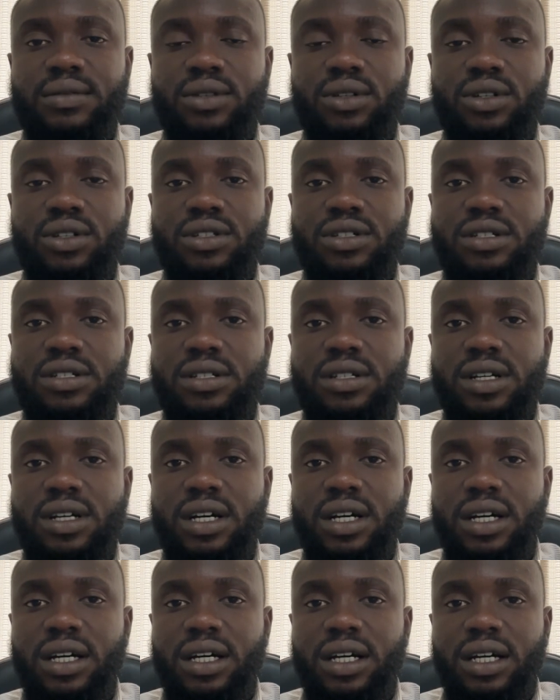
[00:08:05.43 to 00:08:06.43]
Because,
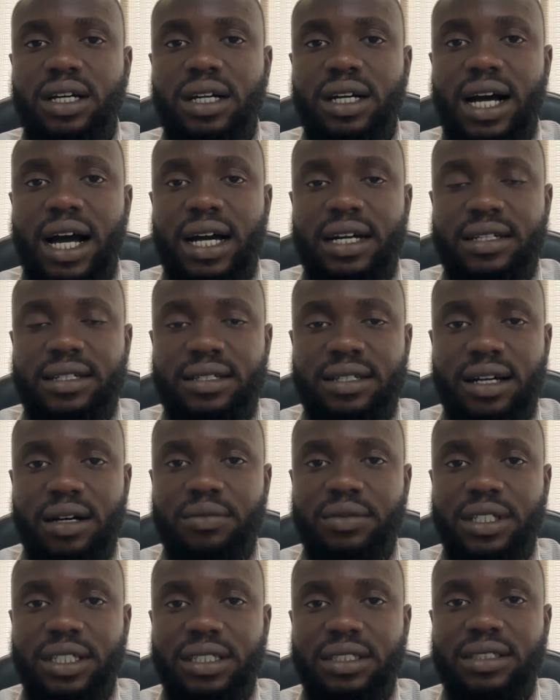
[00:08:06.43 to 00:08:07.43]
guys, I
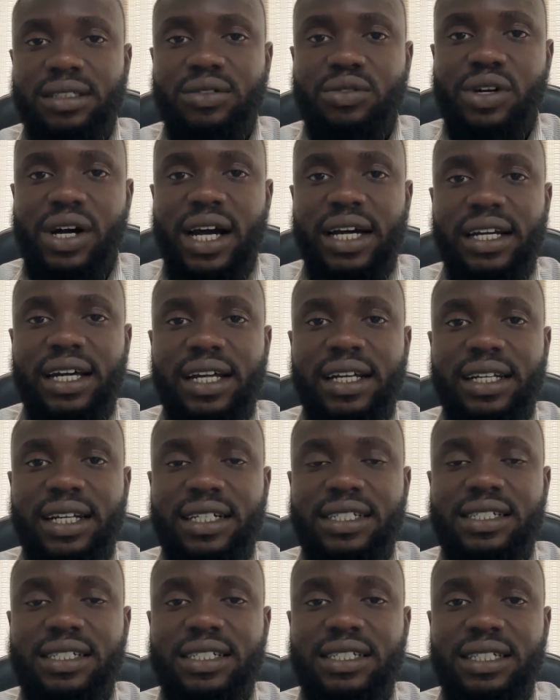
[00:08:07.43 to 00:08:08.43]
mean, we are in an
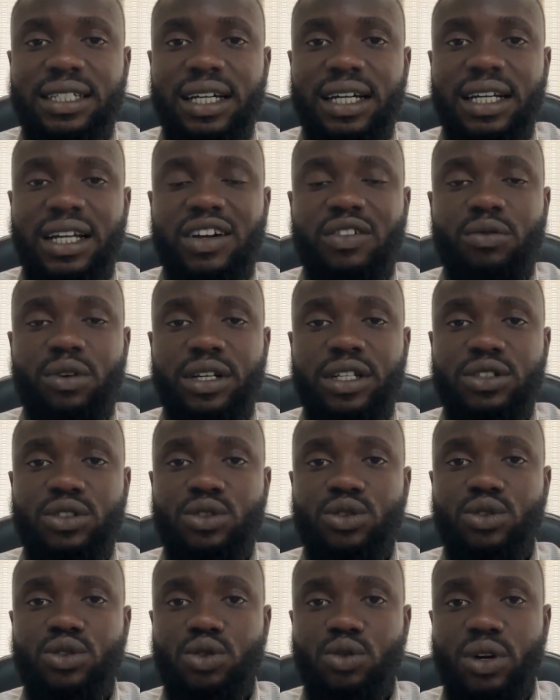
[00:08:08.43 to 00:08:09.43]
election year and everybody's
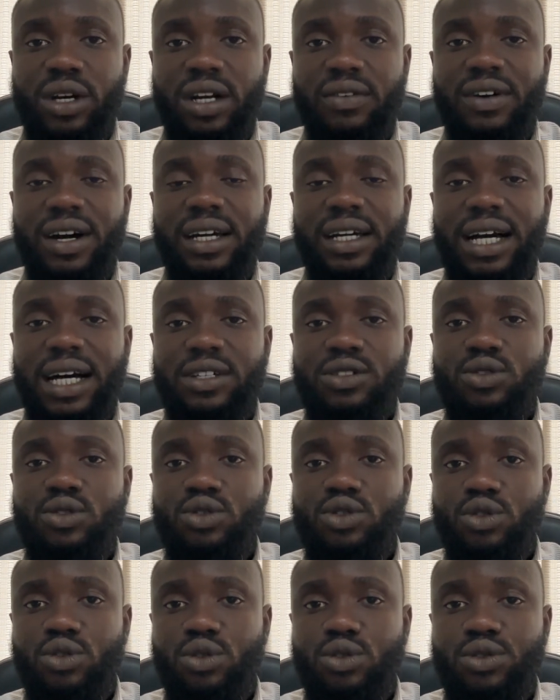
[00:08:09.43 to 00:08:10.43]
going to do whatever he has to
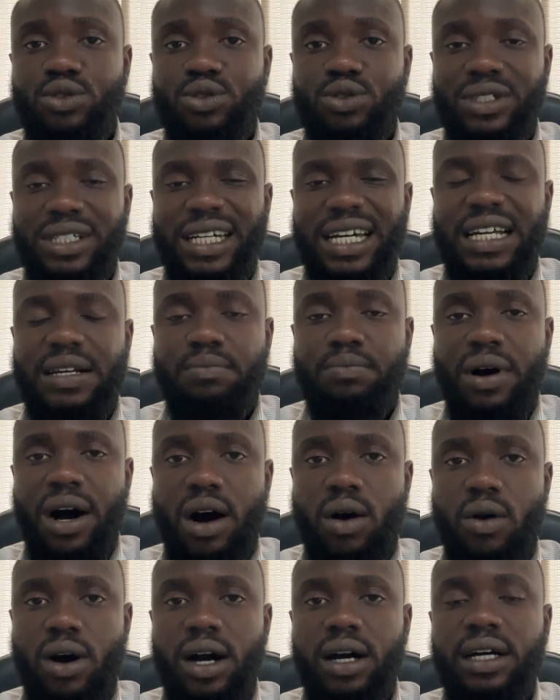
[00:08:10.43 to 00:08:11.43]
do to gain
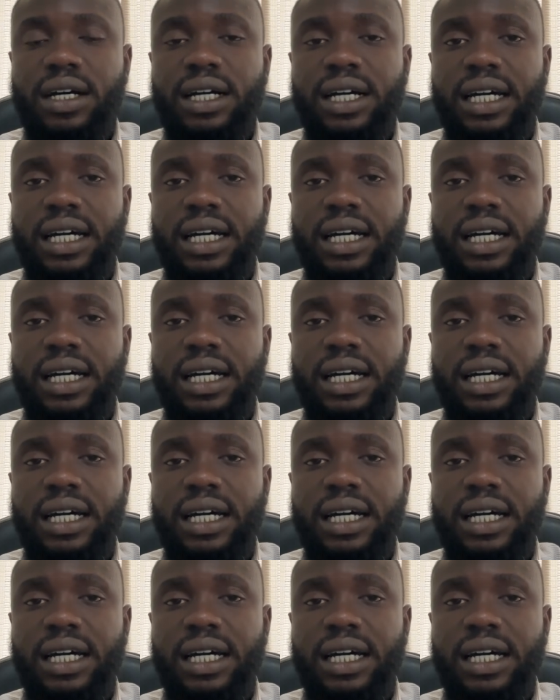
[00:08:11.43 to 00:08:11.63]
power.